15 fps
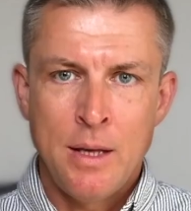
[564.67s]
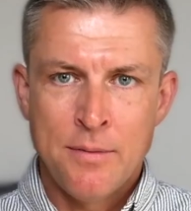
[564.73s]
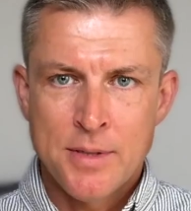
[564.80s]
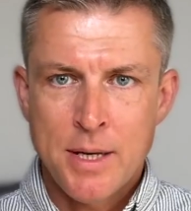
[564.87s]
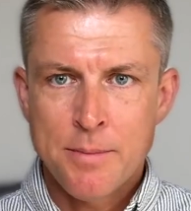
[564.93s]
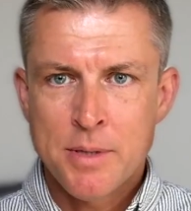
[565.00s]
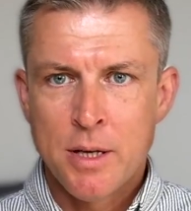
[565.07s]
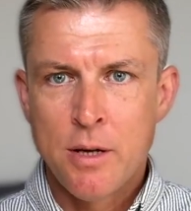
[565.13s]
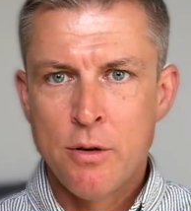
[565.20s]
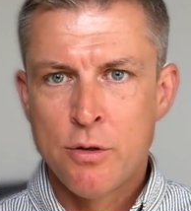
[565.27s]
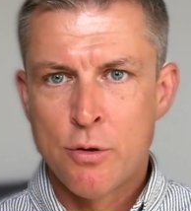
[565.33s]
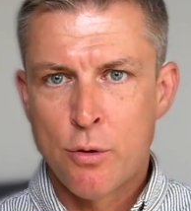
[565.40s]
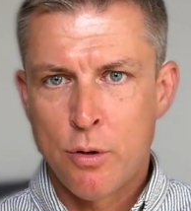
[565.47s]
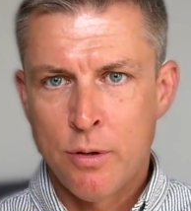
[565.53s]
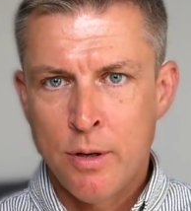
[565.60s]
If something goes
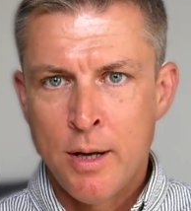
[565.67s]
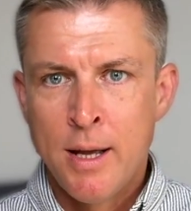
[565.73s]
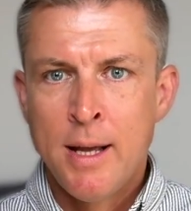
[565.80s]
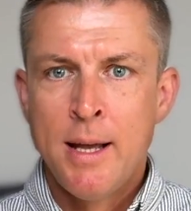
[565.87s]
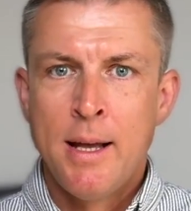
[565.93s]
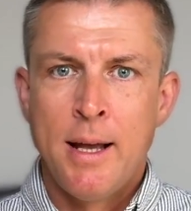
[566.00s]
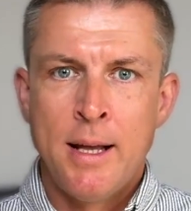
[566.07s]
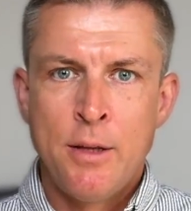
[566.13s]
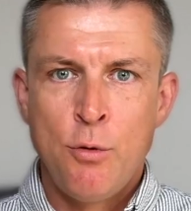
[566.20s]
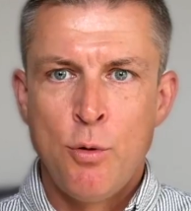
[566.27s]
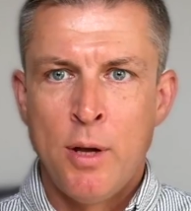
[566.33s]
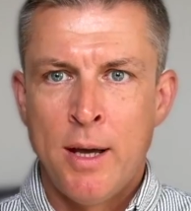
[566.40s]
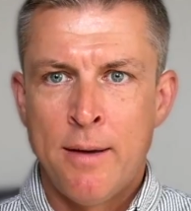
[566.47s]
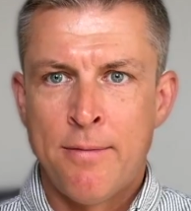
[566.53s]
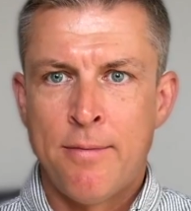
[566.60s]
wrong and you
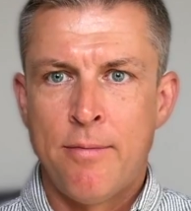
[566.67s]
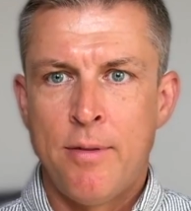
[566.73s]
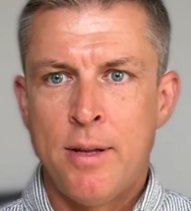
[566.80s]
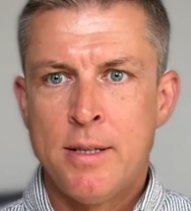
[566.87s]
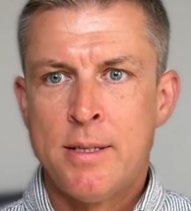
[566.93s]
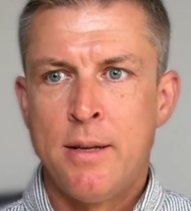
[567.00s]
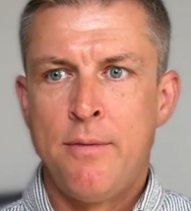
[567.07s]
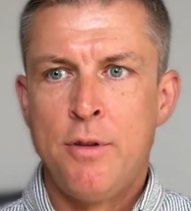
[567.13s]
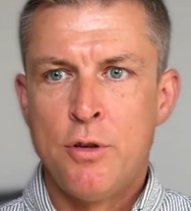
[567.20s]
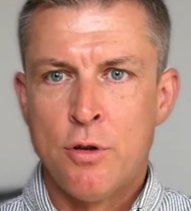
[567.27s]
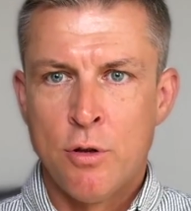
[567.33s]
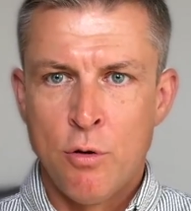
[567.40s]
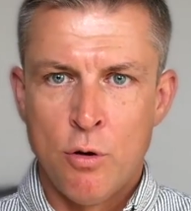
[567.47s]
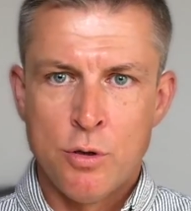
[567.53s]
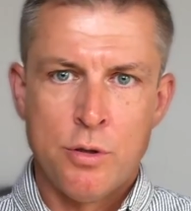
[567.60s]
have, let's say, vision
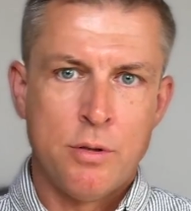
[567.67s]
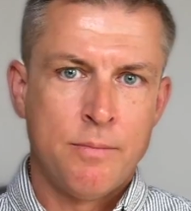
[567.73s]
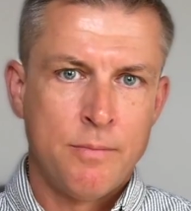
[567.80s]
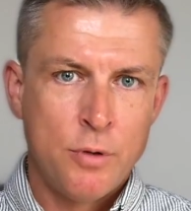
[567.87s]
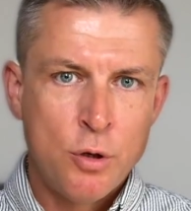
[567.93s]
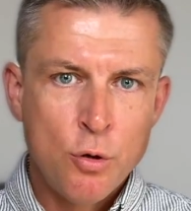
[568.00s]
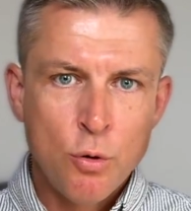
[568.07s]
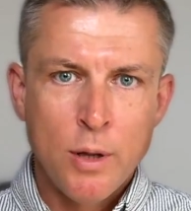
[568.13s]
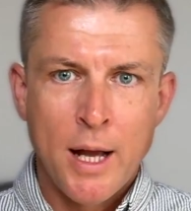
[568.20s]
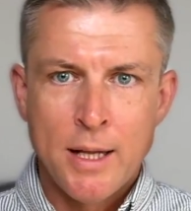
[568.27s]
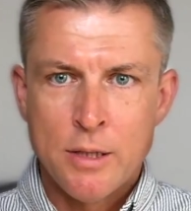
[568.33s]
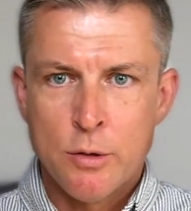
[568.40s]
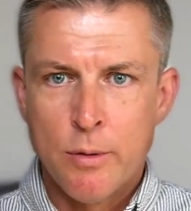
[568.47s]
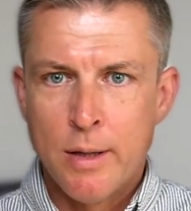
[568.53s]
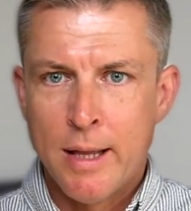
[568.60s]
loss two
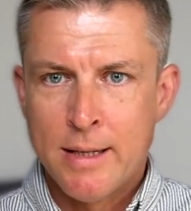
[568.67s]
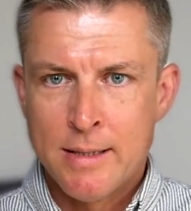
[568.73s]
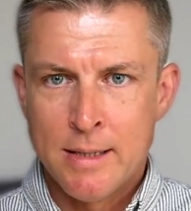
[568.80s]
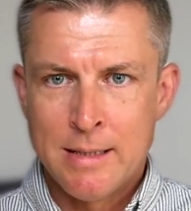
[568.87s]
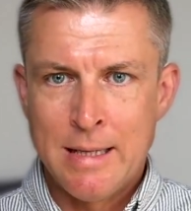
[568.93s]
lines, three lines, et